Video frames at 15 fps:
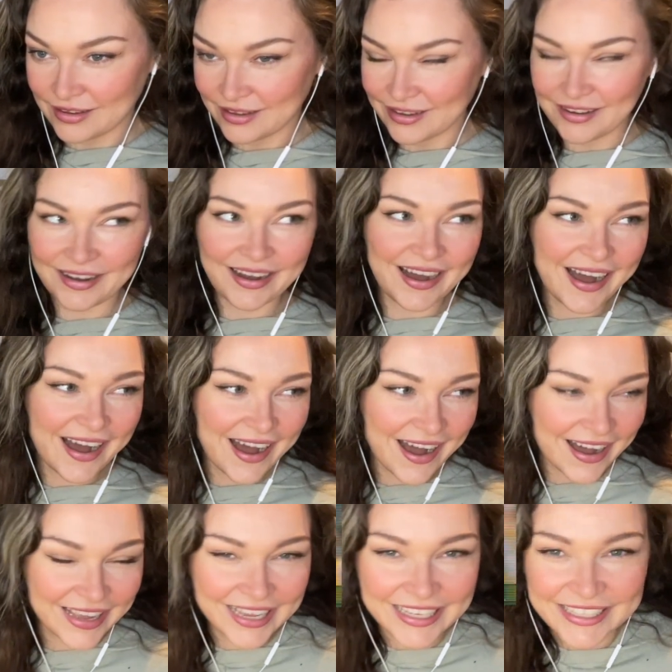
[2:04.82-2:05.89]
Ah!
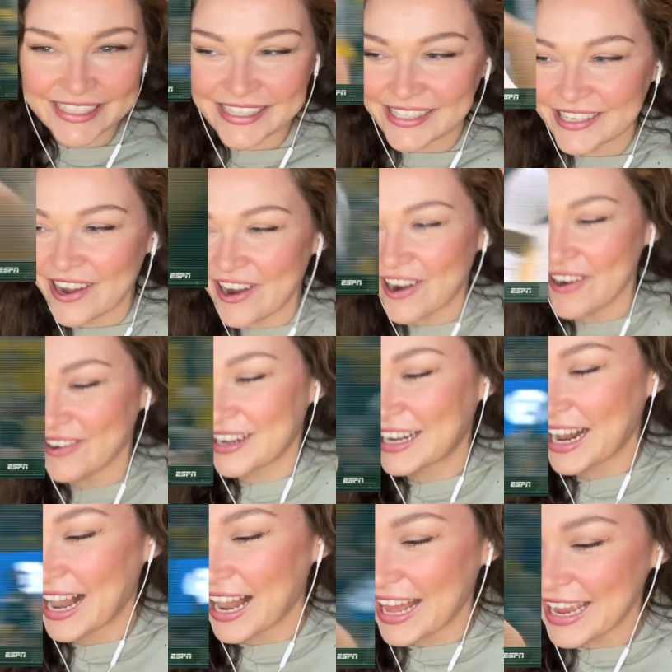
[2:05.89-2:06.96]
He's so
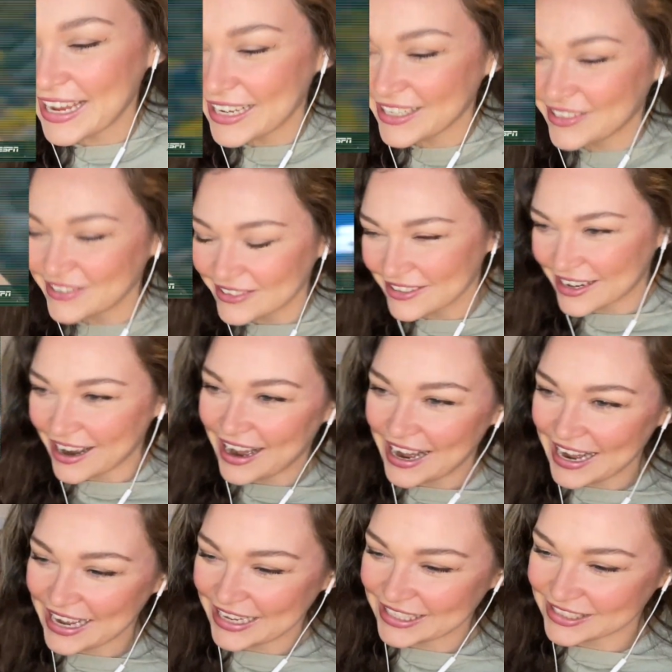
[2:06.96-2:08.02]
clean, you
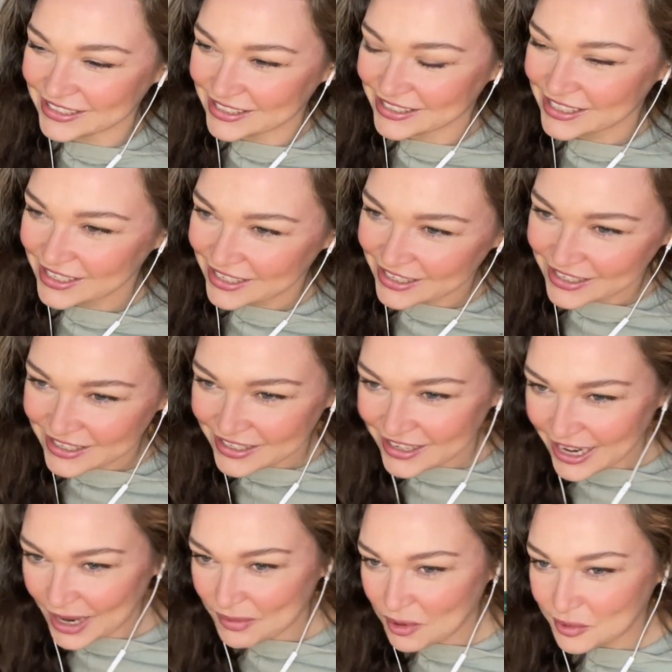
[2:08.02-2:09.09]
guys.
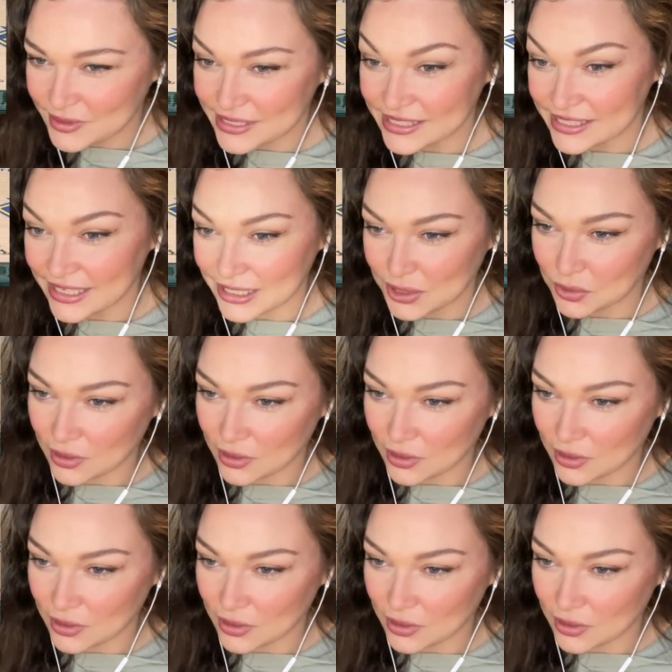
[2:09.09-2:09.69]
I'm obsessed with